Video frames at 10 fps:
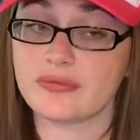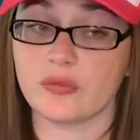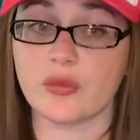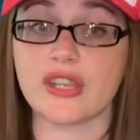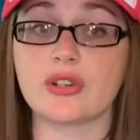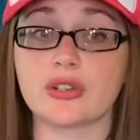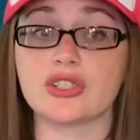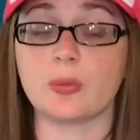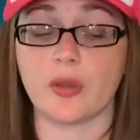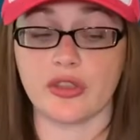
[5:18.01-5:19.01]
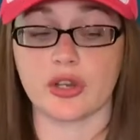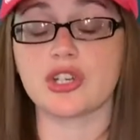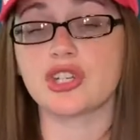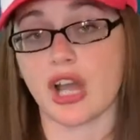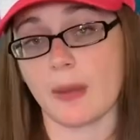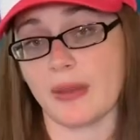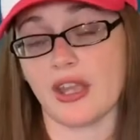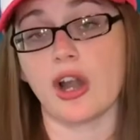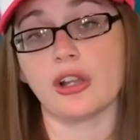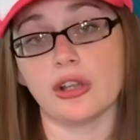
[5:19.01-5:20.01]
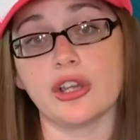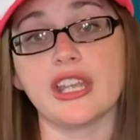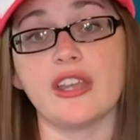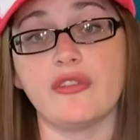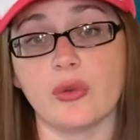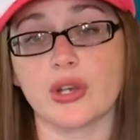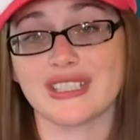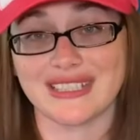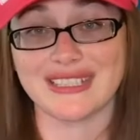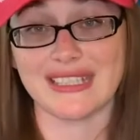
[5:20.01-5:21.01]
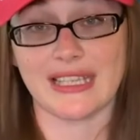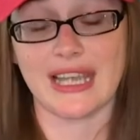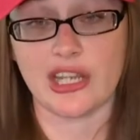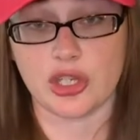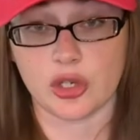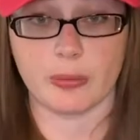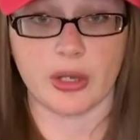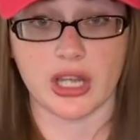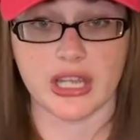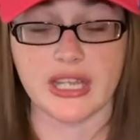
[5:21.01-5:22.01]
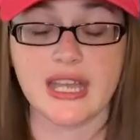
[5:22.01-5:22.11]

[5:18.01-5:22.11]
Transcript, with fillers: readers when they're shopping are looking for to see in your book.